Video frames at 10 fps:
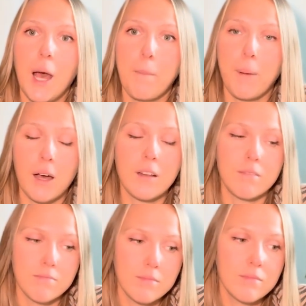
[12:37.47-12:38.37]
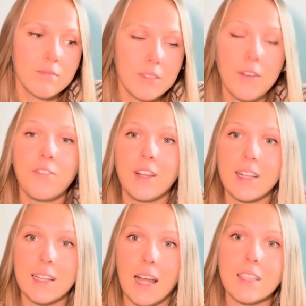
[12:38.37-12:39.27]
But
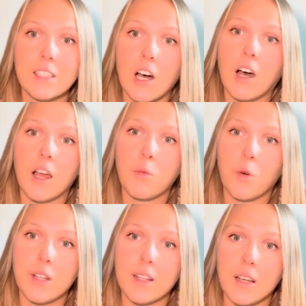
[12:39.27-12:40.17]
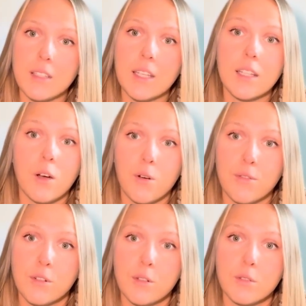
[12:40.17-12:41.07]
definitely that time when the Candida or
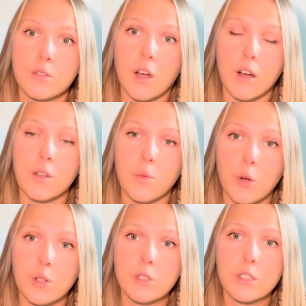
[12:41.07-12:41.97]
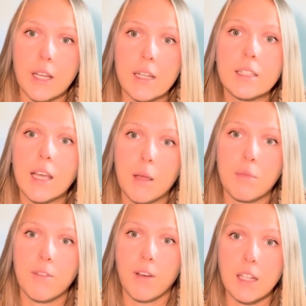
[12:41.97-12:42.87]
fungus are the worst, then keep
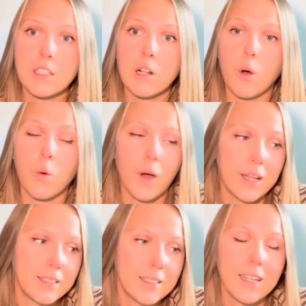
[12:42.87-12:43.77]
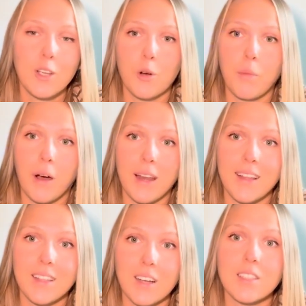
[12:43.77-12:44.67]
the fats low and your
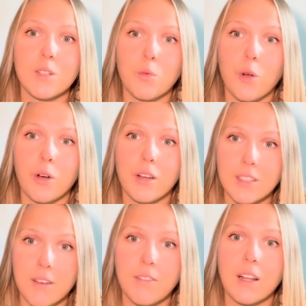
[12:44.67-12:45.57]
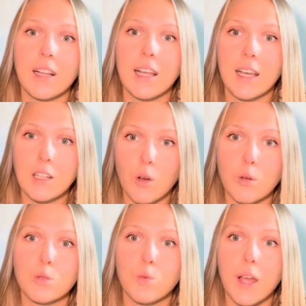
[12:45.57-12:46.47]
body does the work. Definitely it
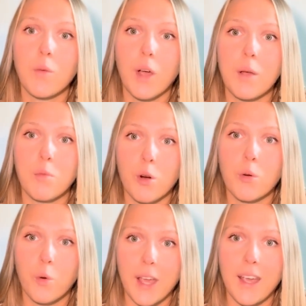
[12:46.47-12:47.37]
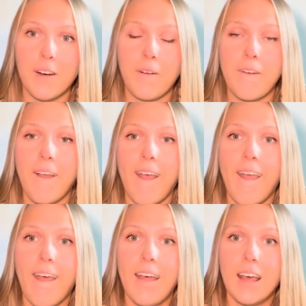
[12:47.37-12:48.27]
goes way more quicker
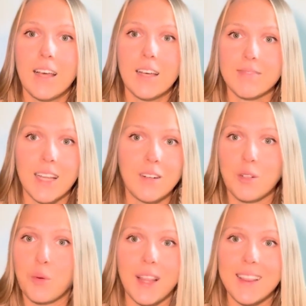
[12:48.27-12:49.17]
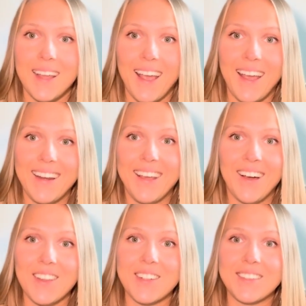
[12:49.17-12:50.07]
than with any
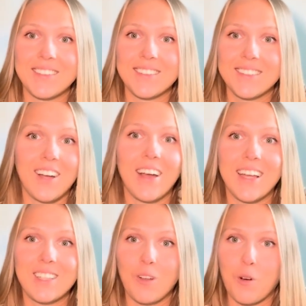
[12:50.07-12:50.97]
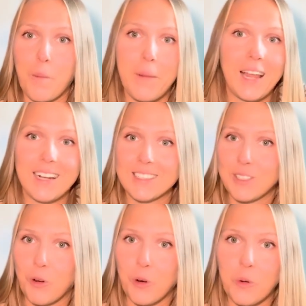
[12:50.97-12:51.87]
other diet or pills
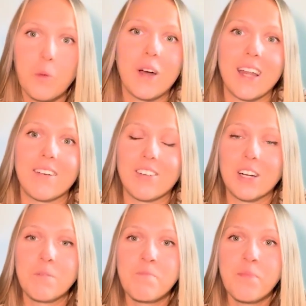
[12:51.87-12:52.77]
or whatever.